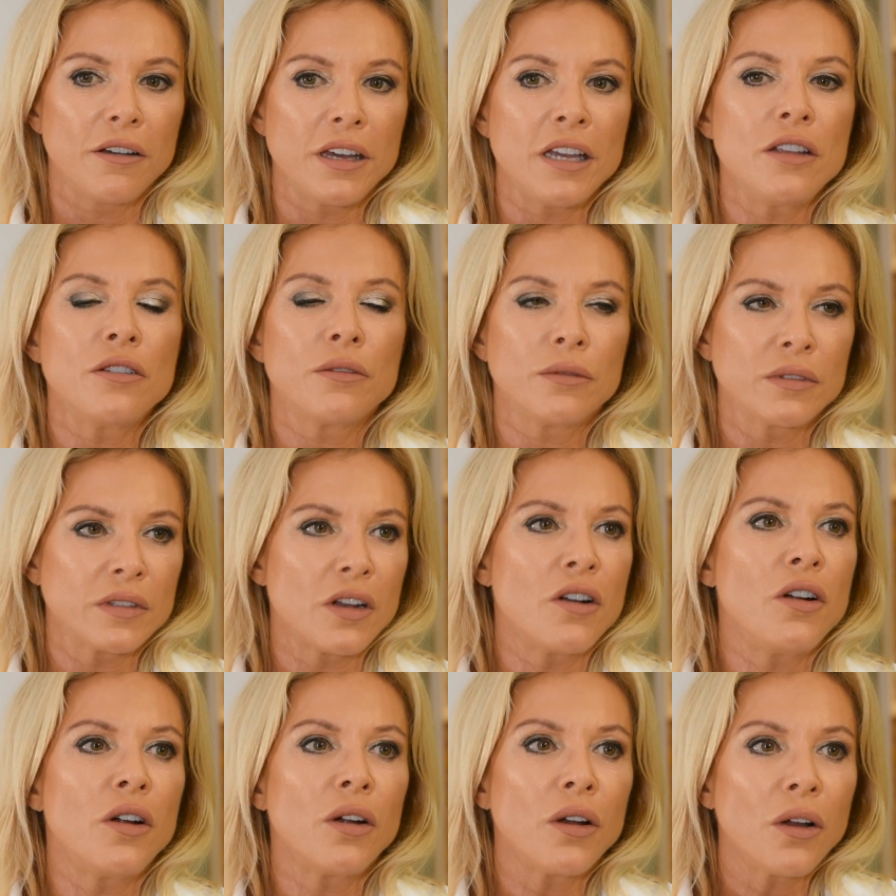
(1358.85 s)
He knows
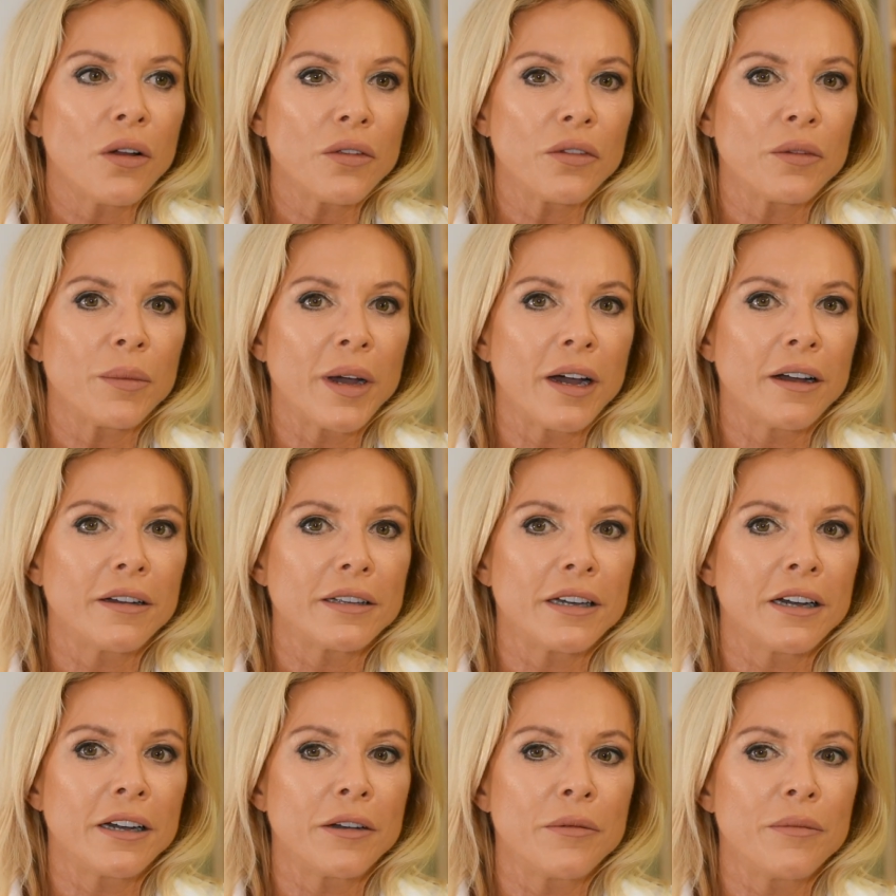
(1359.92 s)
a lot about,
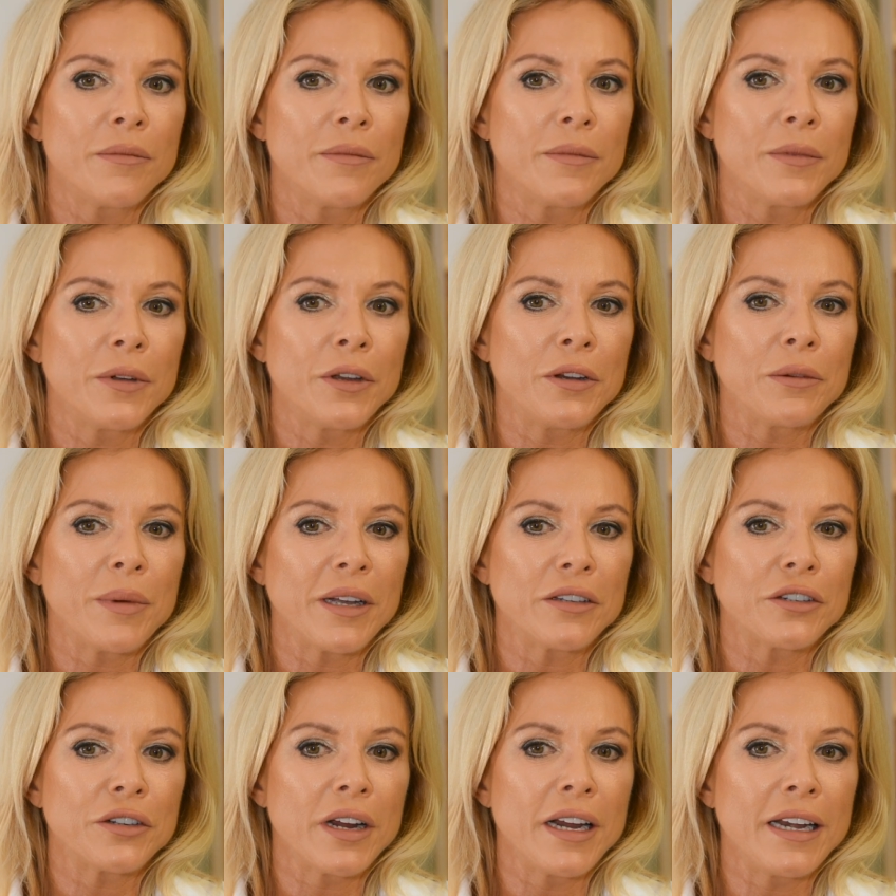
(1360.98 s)
you know,
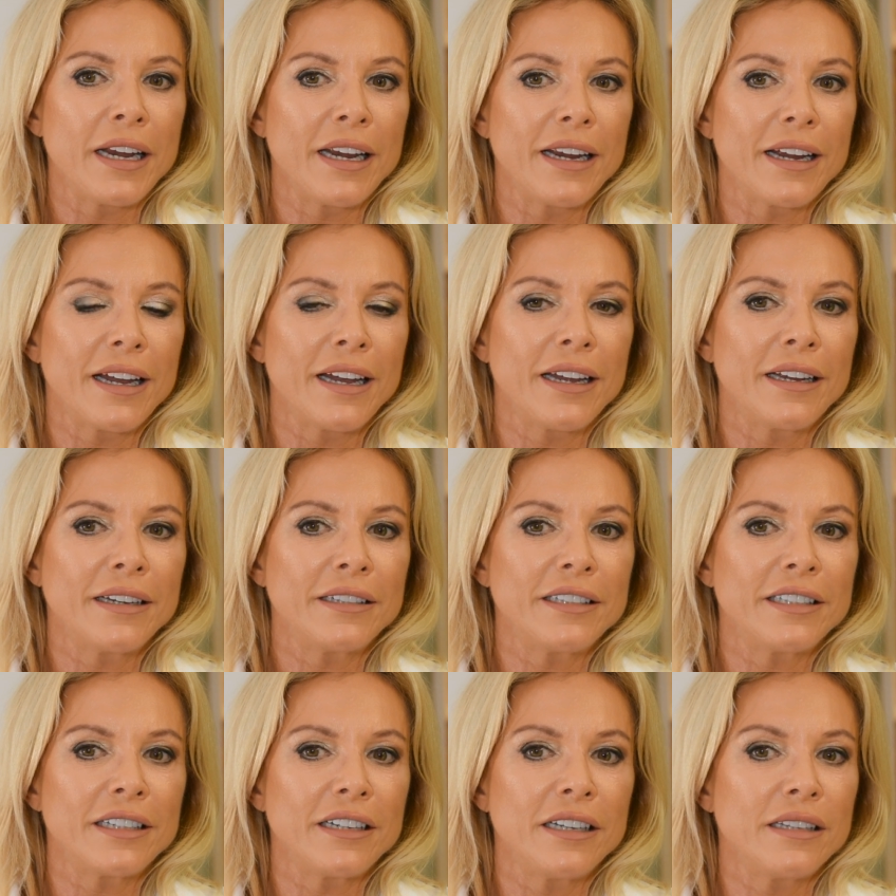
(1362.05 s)
about training,
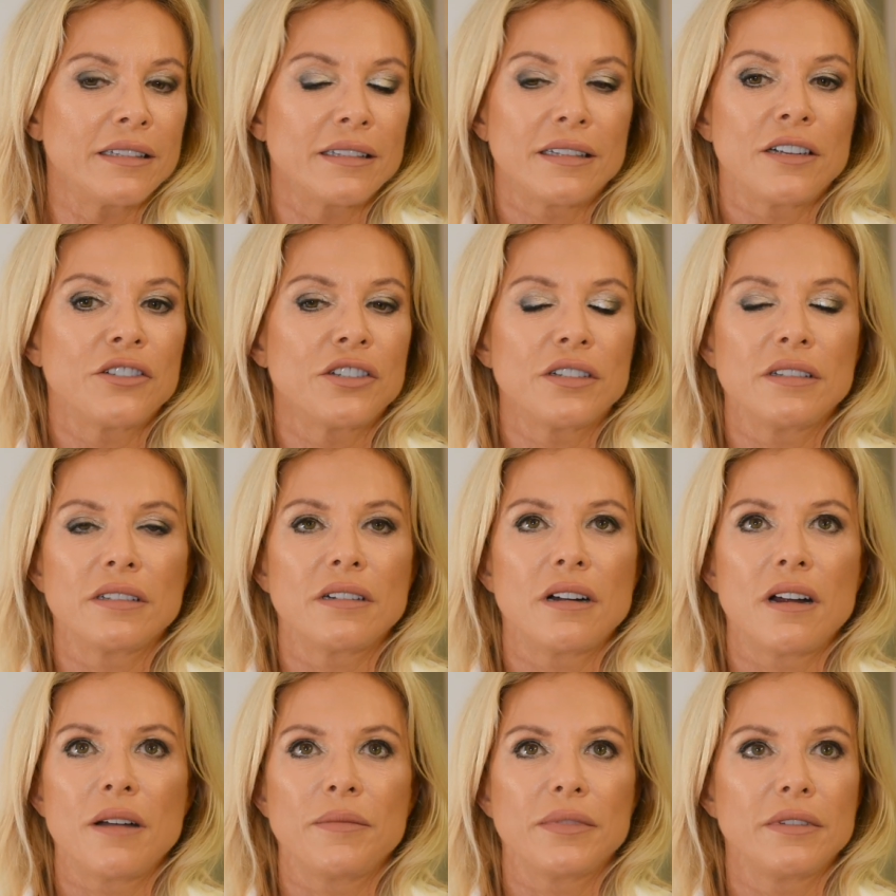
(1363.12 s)
and his sessions
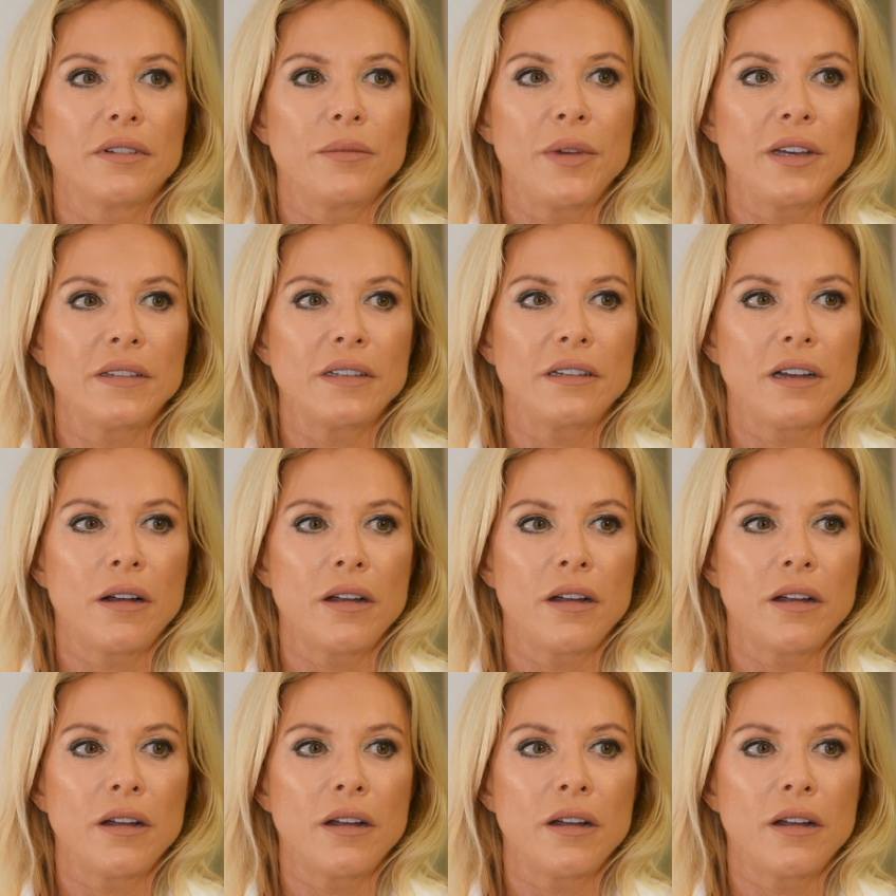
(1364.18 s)
are absolutely amazing.